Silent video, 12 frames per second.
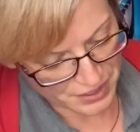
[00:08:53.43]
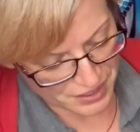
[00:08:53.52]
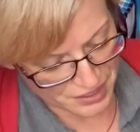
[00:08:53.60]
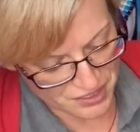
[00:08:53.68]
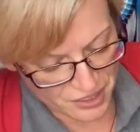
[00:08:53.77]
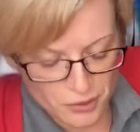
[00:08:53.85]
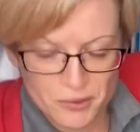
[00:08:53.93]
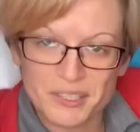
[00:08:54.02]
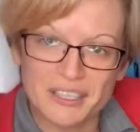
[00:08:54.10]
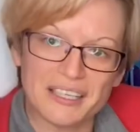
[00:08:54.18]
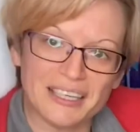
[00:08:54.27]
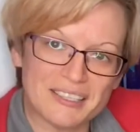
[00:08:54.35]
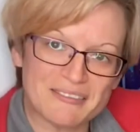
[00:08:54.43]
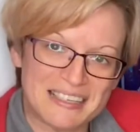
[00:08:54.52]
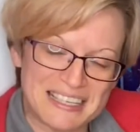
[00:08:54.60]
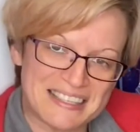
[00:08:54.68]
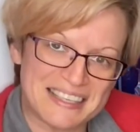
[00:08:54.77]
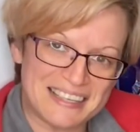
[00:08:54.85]
So you kind of,
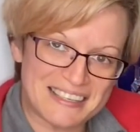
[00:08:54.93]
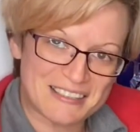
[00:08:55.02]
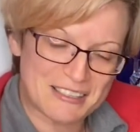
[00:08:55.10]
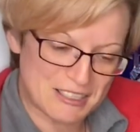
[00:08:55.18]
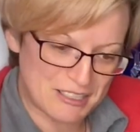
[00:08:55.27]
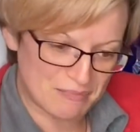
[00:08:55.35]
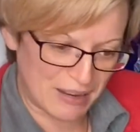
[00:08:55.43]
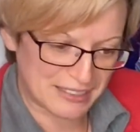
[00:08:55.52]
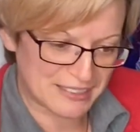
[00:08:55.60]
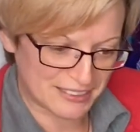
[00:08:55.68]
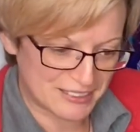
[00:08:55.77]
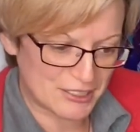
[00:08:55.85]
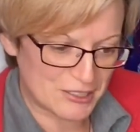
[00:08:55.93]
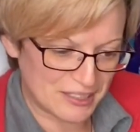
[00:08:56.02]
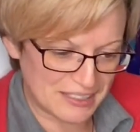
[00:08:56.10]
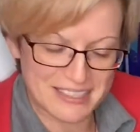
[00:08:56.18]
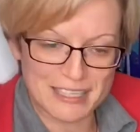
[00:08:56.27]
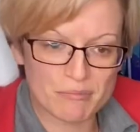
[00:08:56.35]
it's back to the two
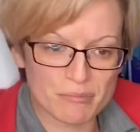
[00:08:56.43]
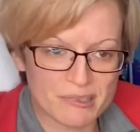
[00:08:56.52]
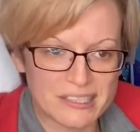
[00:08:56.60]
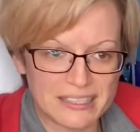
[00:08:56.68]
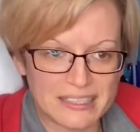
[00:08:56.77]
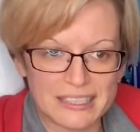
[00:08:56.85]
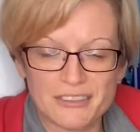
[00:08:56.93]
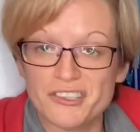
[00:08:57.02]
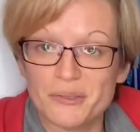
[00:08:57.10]
things. Inbreeding gives you